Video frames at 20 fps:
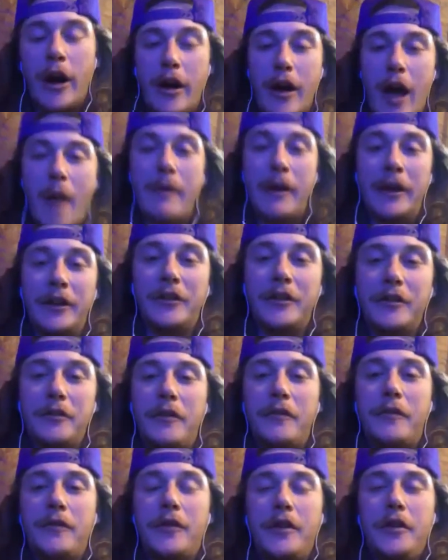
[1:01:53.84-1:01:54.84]
I mean,
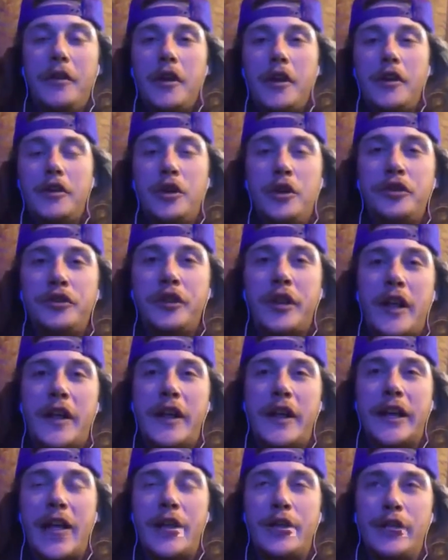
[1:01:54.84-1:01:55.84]
usually
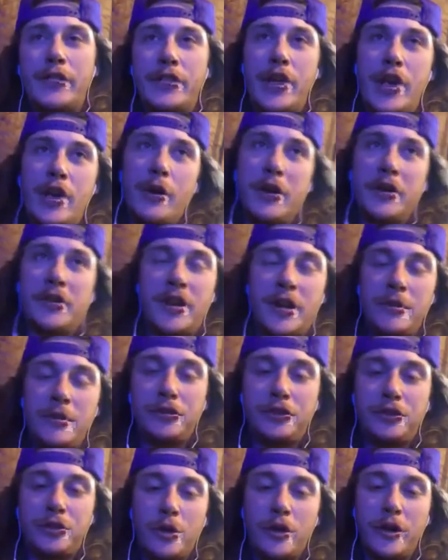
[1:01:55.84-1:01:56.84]
like I don't even know what type of
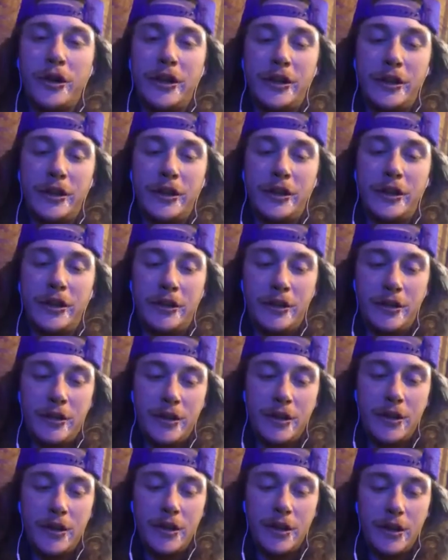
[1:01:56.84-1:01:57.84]
story
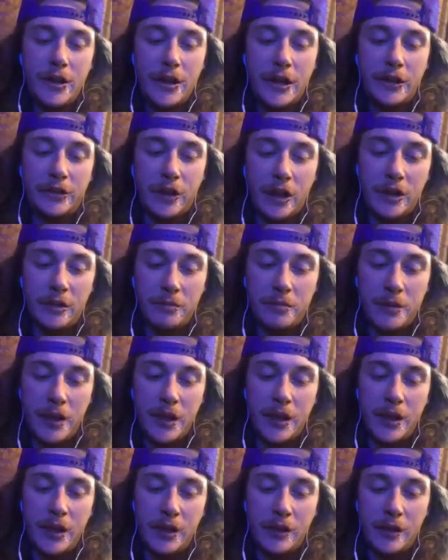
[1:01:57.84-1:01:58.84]
it's gonna
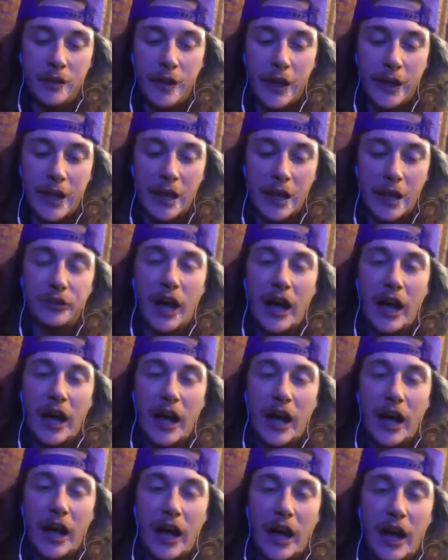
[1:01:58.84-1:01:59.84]
be. Like I'll
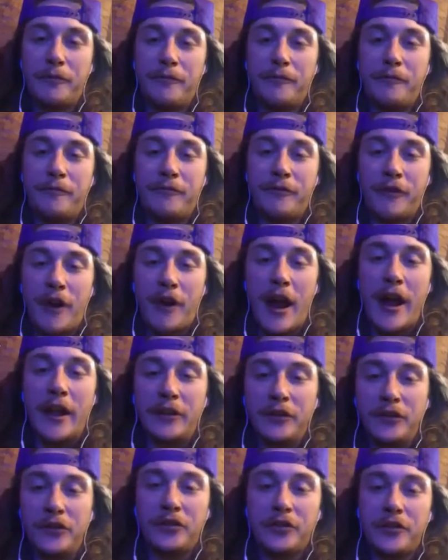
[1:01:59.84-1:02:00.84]
tell it to
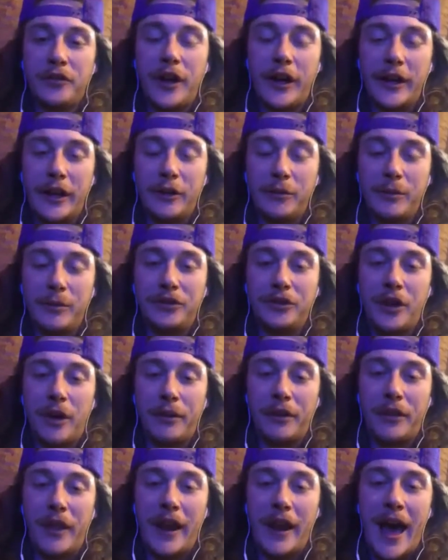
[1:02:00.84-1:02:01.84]
friends. Like it'll be
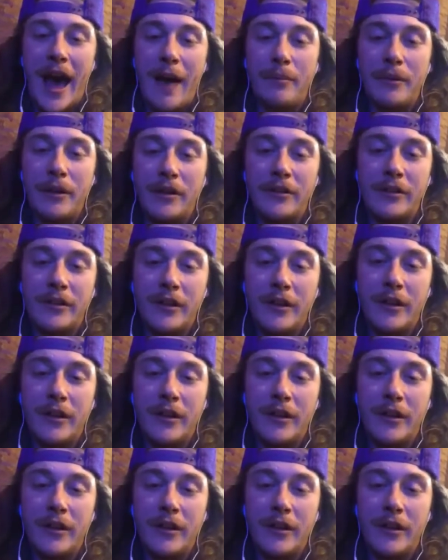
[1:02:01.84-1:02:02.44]
something that happened,